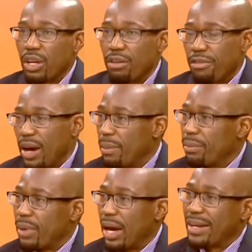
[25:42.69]
If
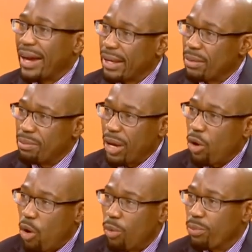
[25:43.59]
I die back
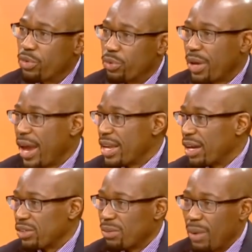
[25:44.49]
home to Kenya
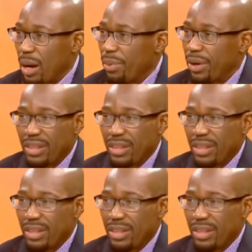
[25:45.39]
or Zimbabwe,